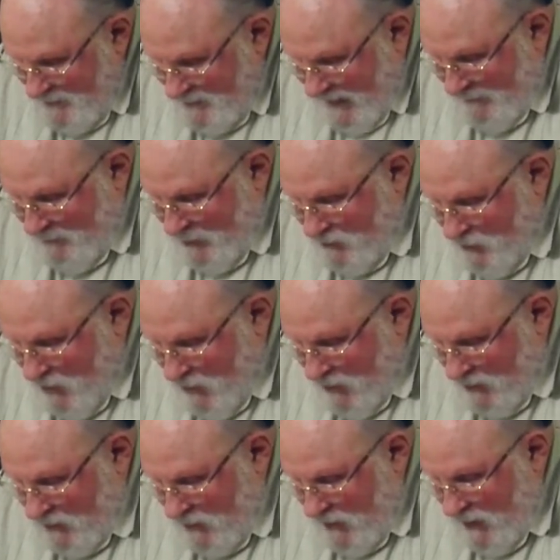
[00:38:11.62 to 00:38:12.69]
They've been
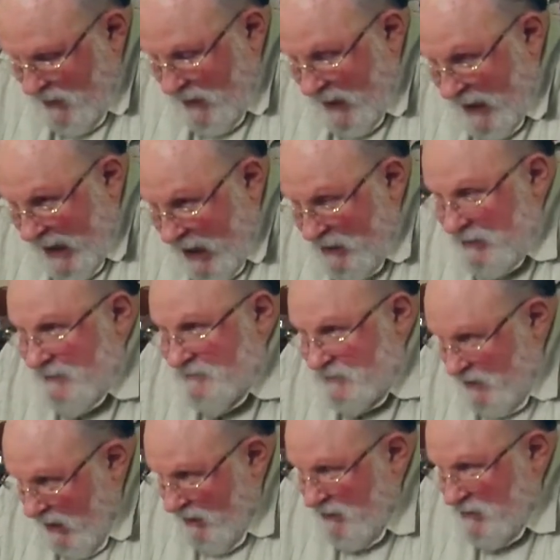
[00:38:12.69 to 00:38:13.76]
called out of
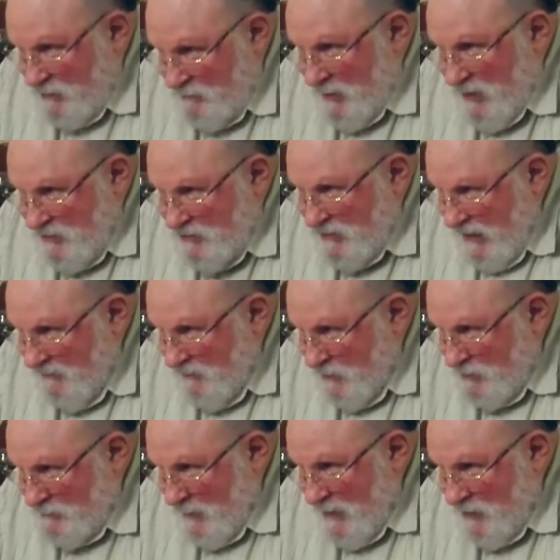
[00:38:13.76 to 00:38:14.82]
darkness, Peter said,
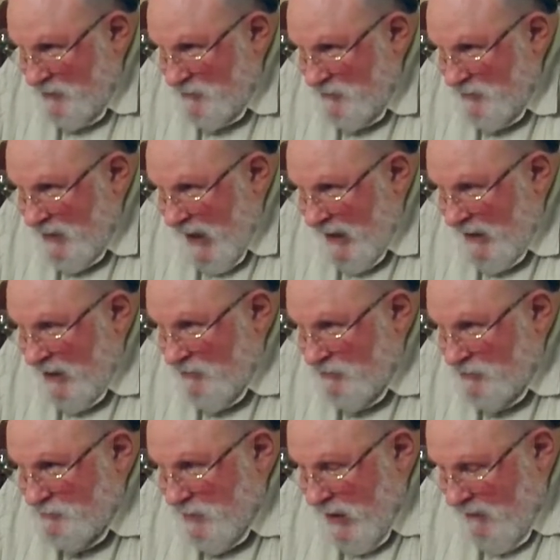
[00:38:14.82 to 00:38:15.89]
1 Peter 2 9, into
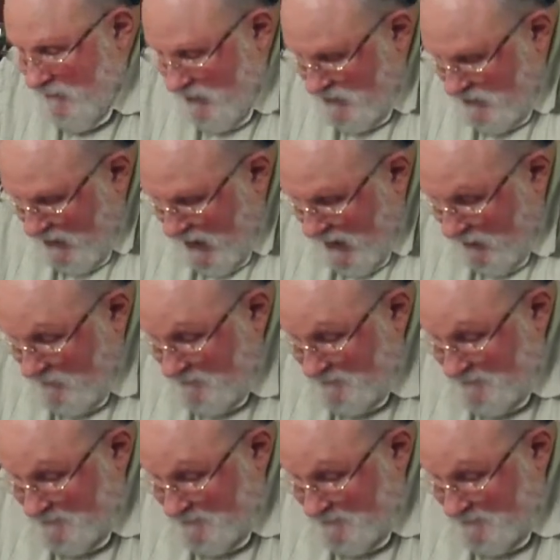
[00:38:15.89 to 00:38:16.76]
his marvelous light.